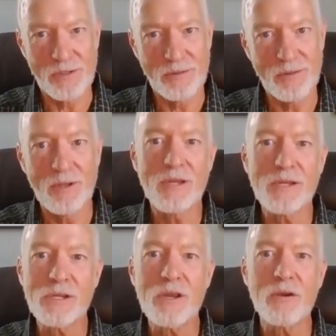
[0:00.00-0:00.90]
And the
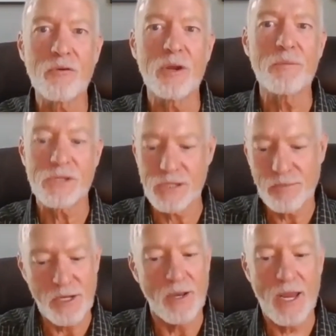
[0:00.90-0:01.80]
listing agreement
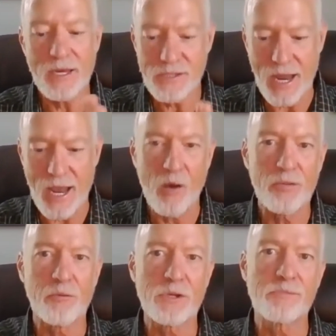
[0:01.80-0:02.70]
simply lays
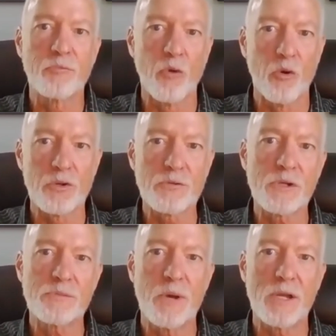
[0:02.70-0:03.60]
out the roles and
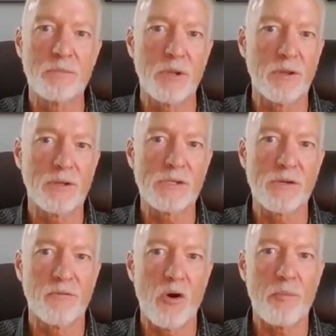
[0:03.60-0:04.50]
responsibilities
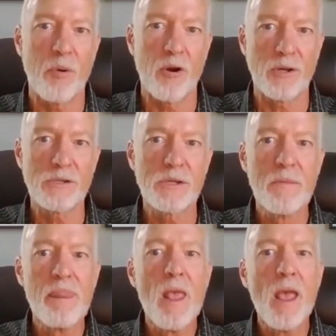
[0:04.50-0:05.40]
of all parties
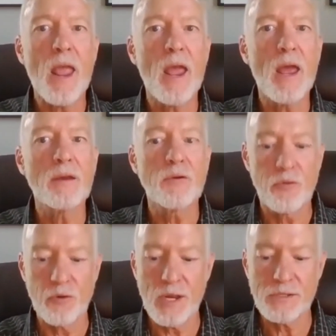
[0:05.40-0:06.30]
and
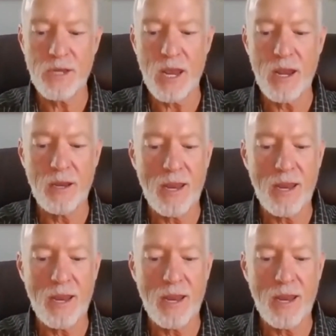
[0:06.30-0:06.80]
creates an